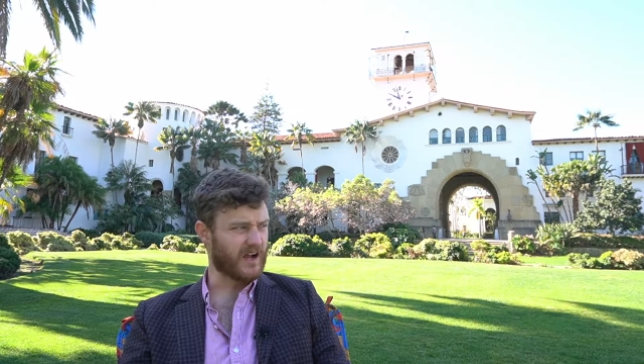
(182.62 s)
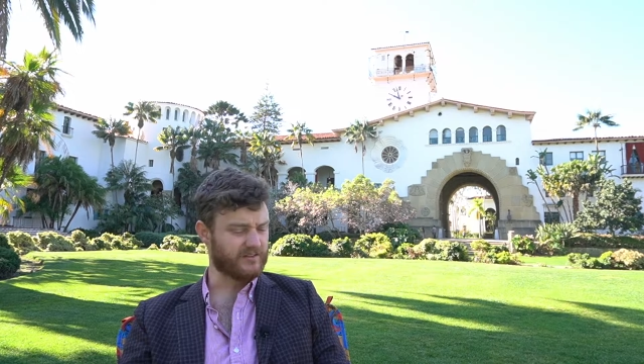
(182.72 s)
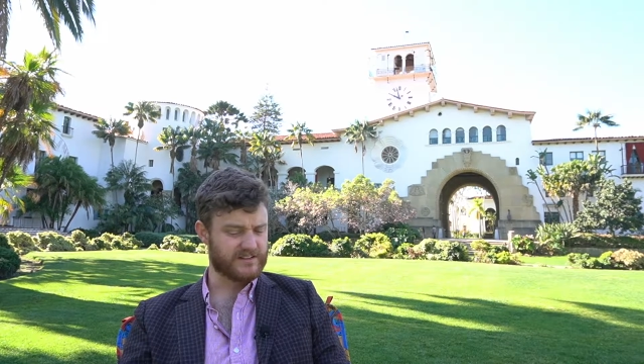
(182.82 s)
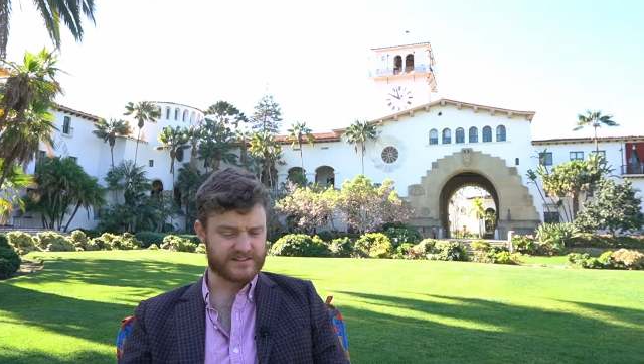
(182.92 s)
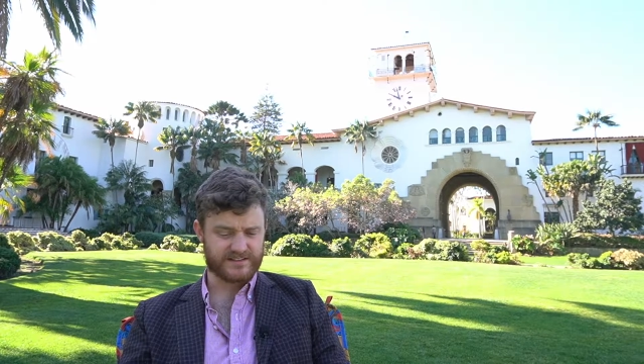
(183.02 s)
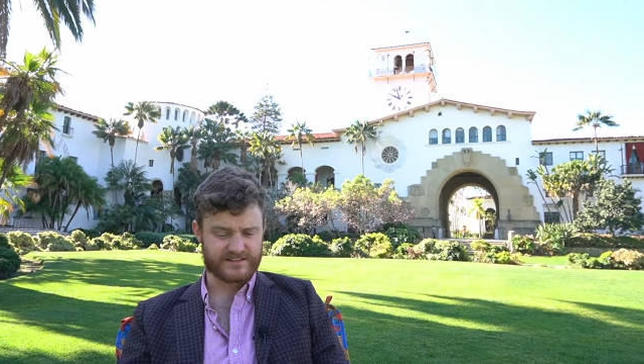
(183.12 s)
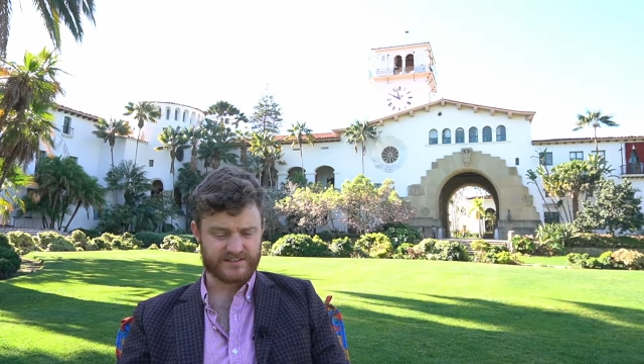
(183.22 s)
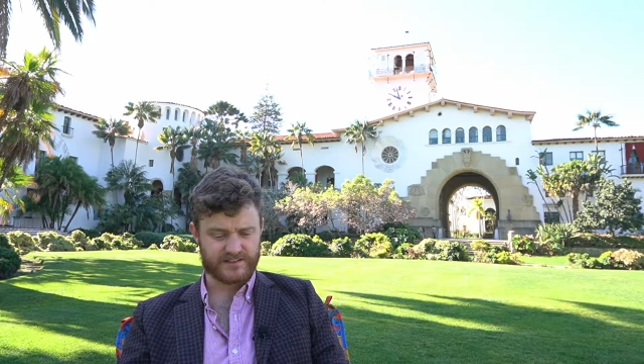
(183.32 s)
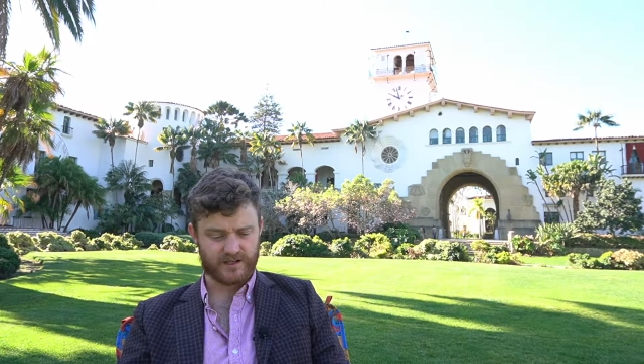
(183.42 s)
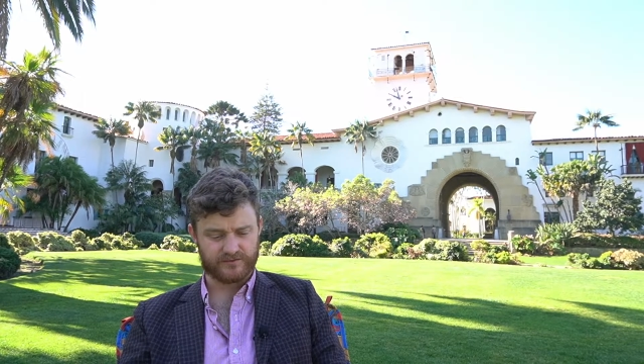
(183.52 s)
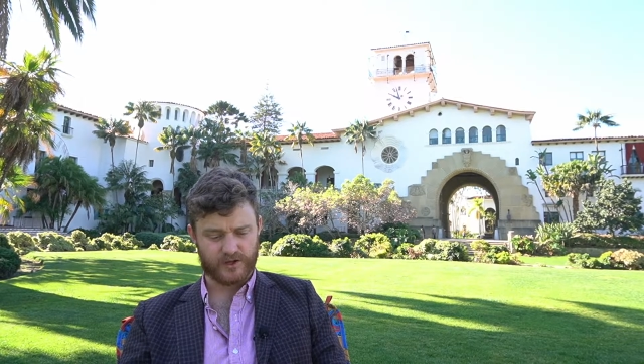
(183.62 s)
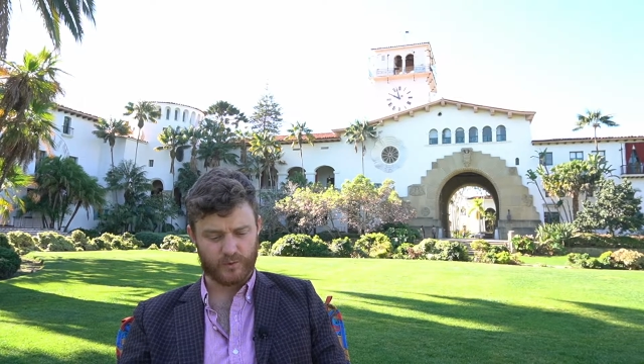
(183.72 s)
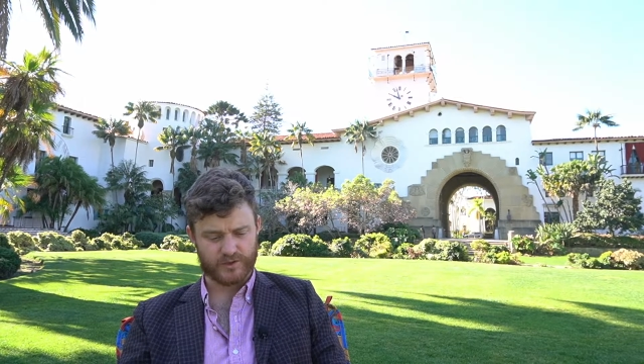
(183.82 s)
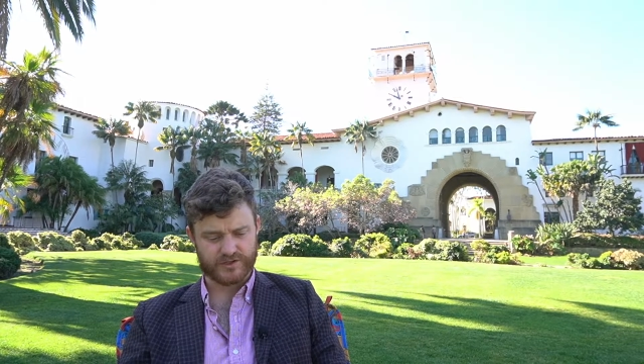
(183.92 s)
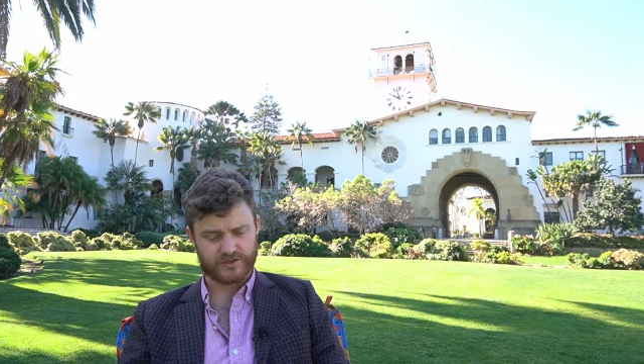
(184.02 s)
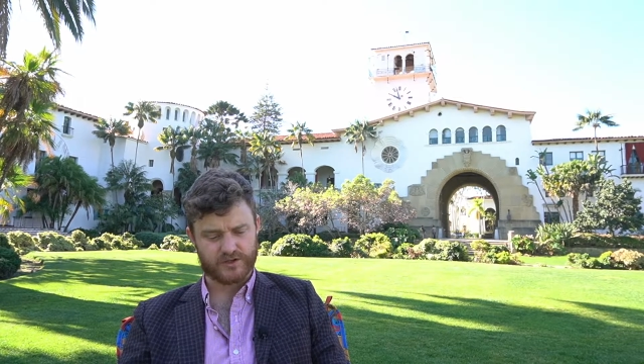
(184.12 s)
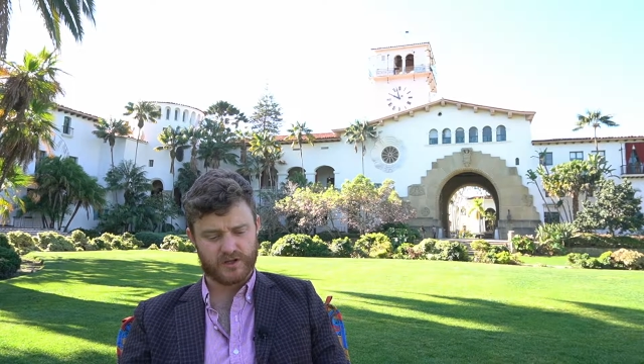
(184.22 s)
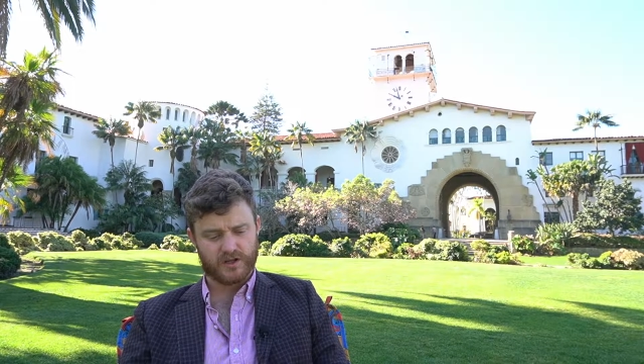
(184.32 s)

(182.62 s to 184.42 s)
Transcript: obvious instance of coercion.